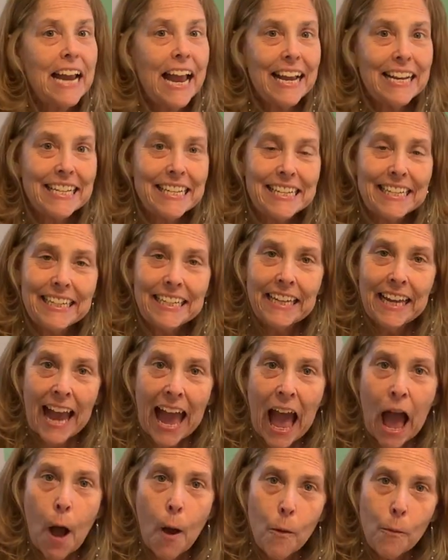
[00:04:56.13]
see
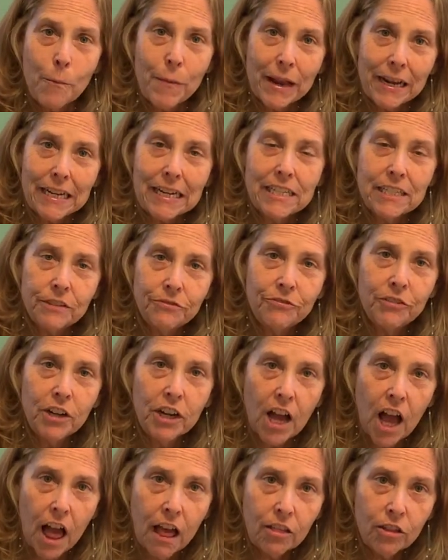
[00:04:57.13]
how many different
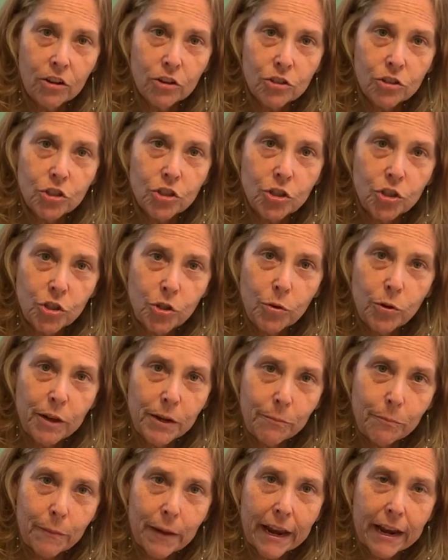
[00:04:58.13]
colors you
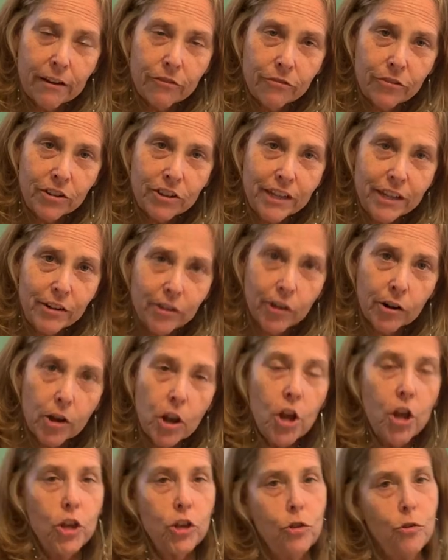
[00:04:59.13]
can make for dinner.
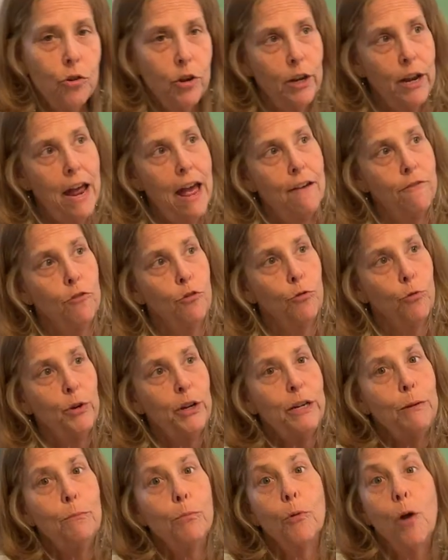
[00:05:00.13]
You could have
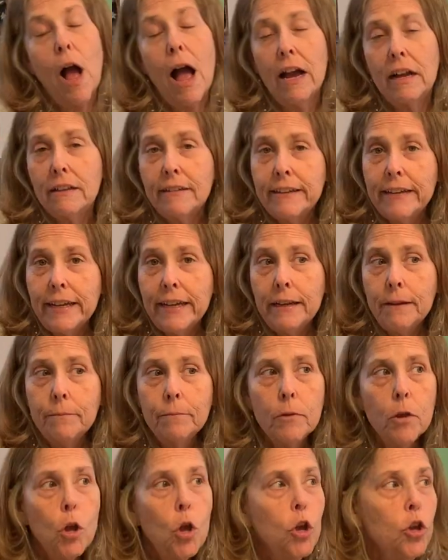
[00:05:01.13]
green broccoli,
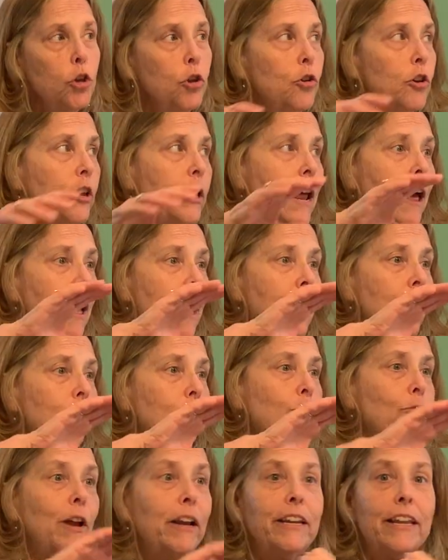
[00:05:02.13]
you could
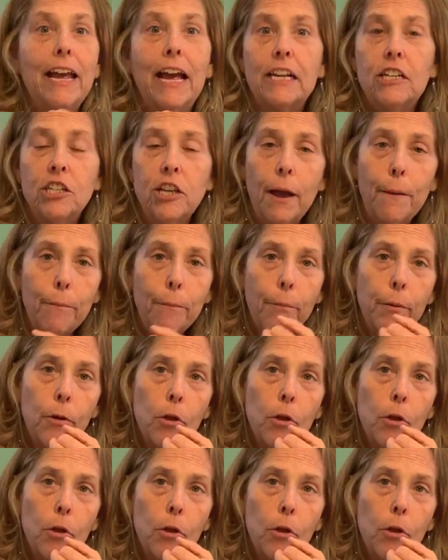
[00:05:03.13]
have red ketchup,